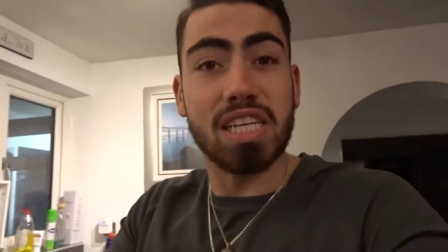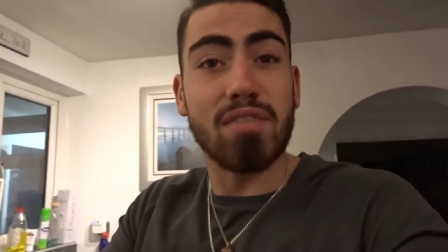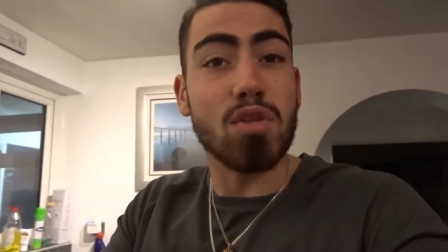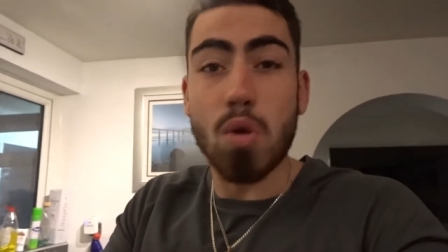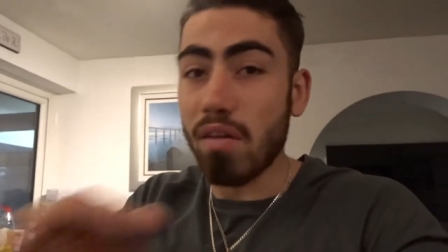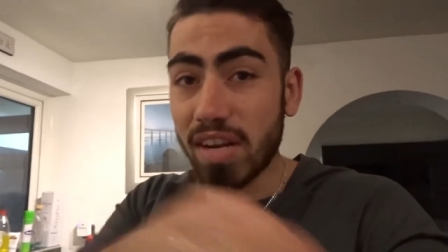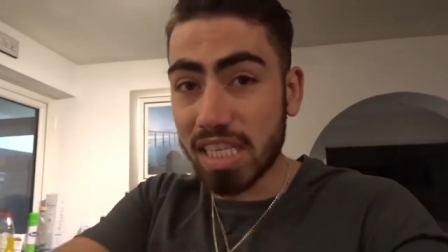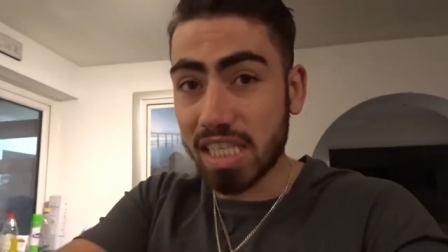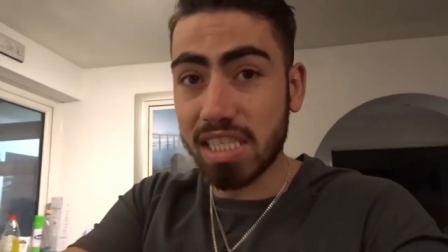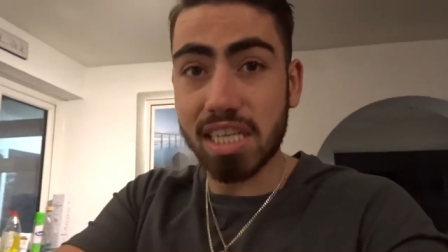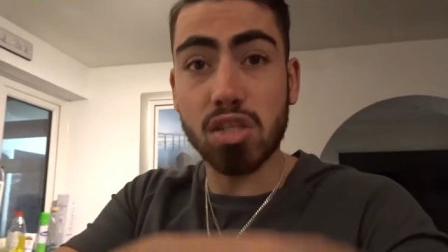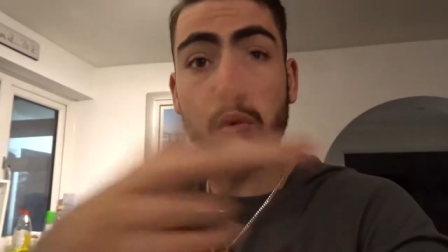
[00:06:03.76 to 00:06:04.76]
to see if you have any
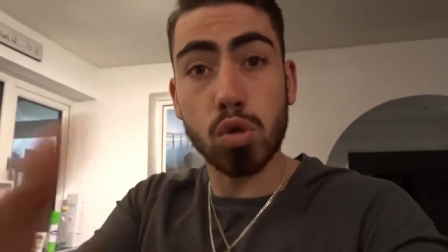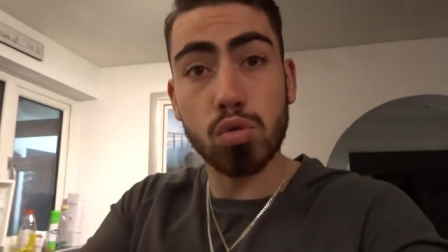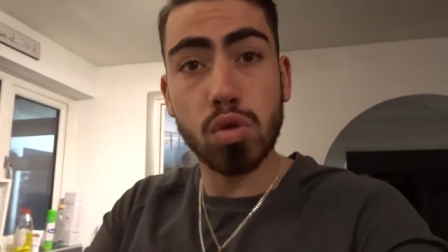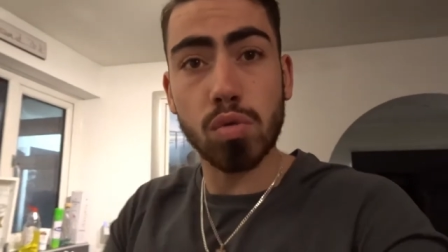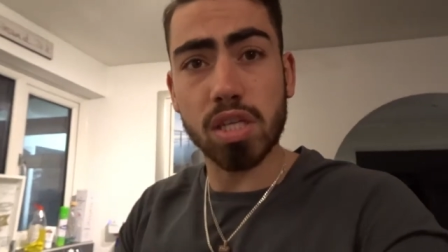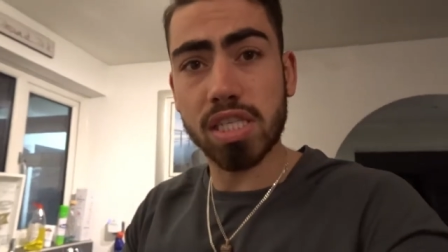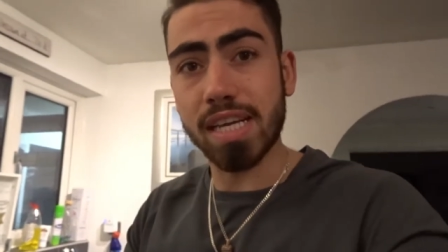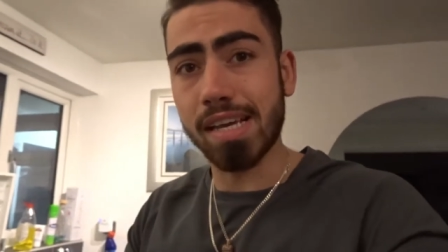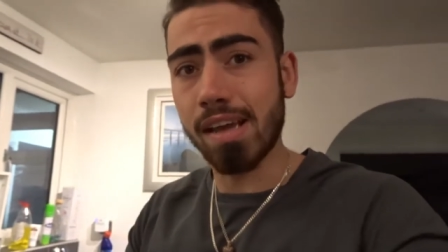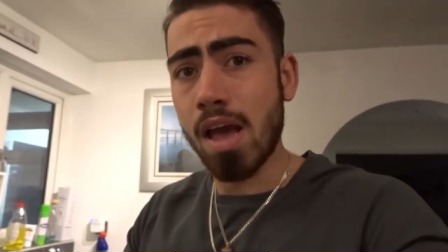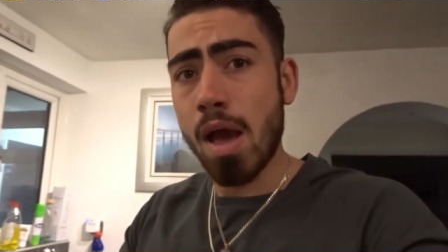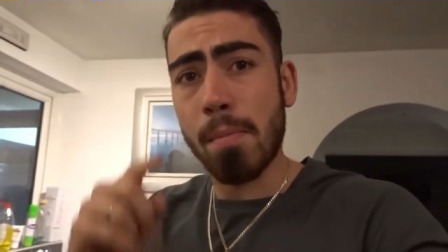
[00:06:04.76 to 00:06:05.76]
suggestions what you do want to see.